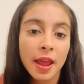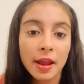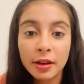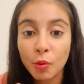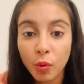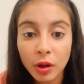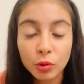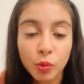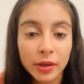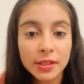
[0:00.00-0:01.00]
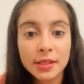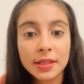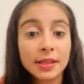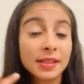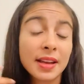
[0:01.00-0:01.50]
And the world wants to
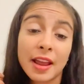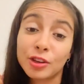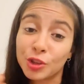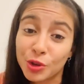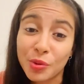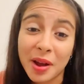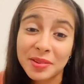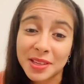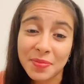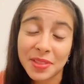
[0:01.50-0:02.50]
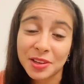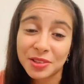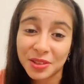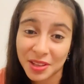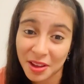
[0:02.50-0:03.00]
taste it. And you have something
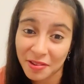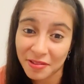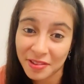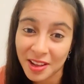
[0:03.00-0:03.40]
to give.